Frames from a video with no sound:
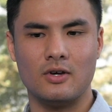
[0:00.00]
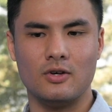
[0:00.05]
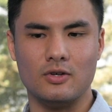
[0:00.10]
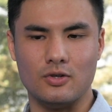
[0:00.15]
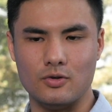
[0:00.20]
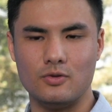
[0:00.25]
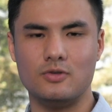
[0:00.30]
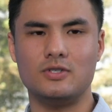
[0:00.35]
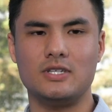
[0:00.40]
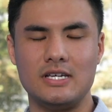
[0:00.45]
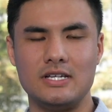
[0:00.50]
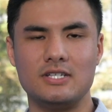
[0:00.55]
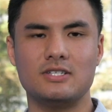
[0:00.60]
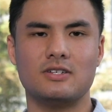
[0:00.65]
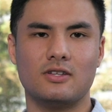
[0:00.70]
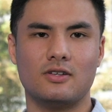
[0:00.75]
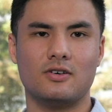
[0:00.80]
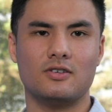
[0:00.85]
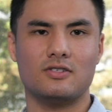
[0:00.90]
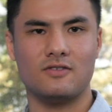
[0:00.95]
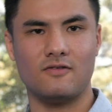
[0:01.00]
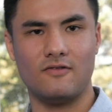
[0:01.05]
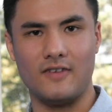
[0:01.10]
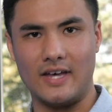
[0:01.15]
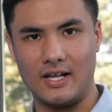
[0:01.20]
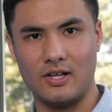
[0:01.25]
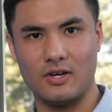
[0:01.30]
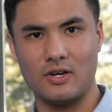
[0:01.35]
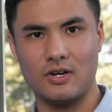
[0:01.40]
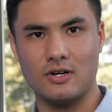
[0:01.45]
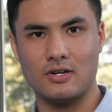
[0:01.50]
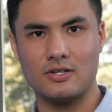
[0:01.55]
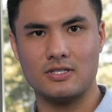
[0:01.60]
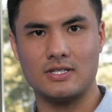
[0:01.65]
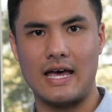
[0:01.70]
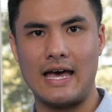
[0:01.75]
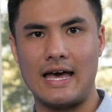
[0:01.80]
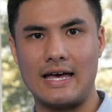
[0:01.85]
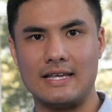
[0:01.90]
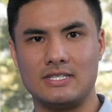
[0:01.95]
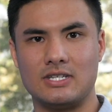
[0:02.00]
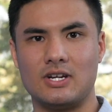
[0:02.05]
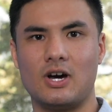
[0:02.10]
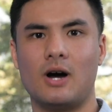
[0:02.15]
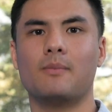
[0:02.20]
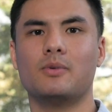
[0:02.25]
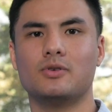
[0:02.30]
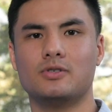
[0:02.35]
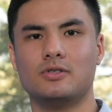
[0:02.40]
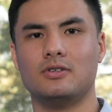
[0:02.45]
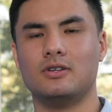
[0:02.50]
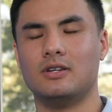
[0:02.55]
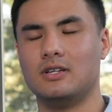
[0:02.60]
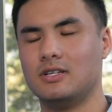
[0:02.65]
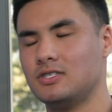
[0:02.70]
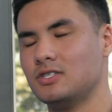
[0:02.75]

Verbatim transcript: use each of those failures as an opportunity